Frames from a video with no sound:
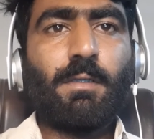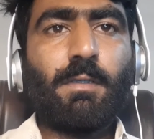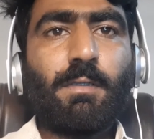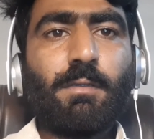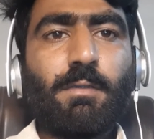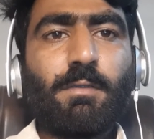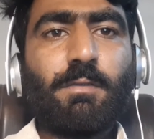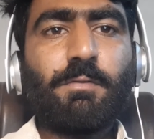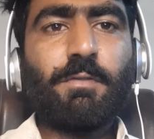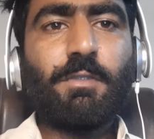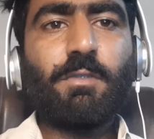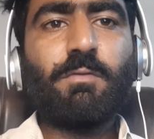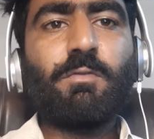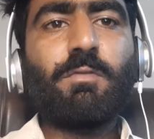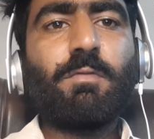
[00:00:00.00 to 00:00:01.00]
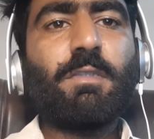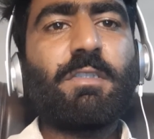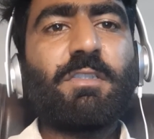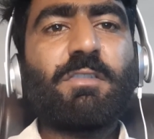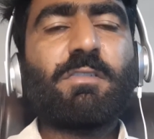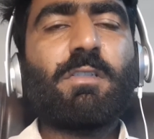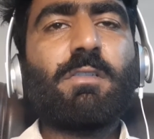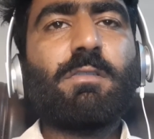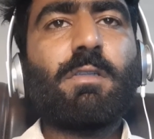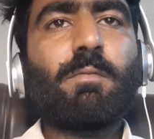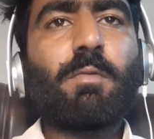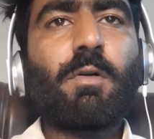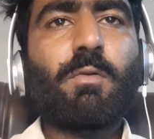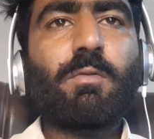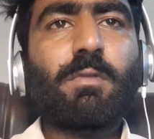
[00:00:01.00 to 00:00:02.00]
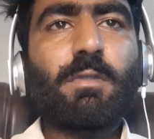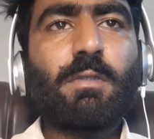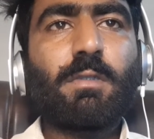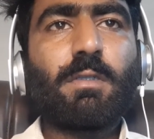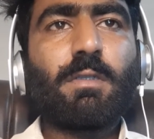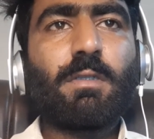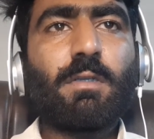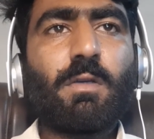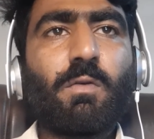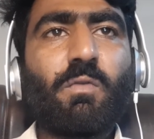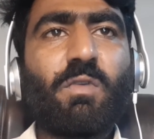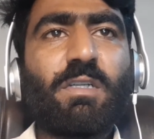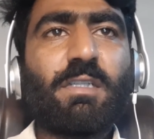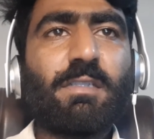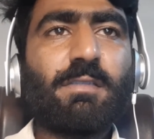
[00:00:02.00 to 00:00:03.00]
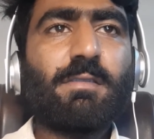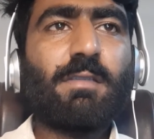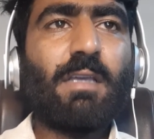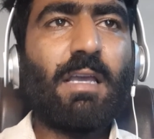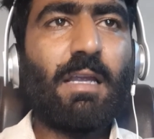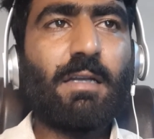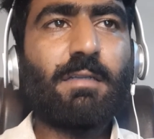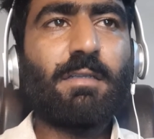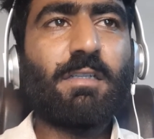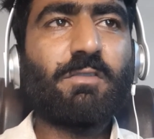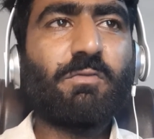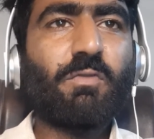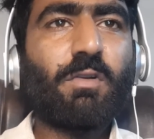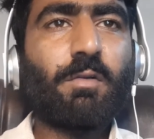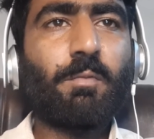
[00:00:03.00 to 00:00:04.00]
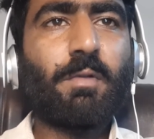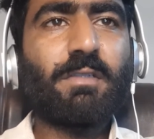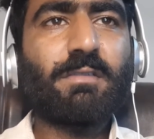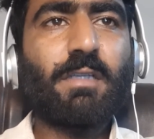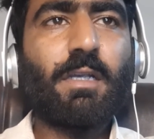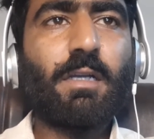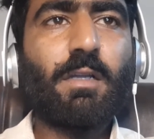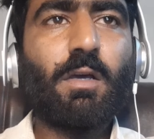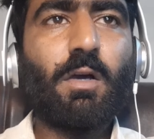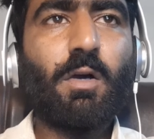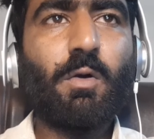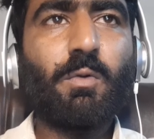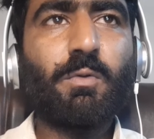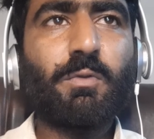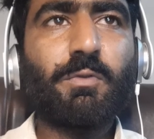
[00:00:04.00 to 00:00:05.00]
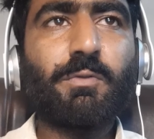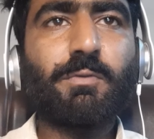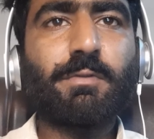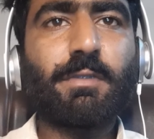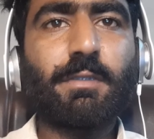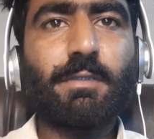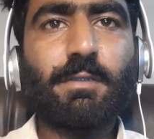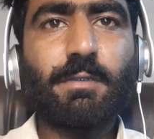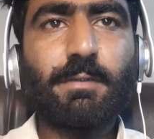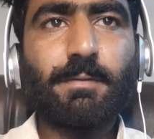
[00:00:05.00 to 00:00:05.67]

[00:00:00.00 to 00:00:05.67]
In this video we will discuss about what is headless WordPress and how to use it.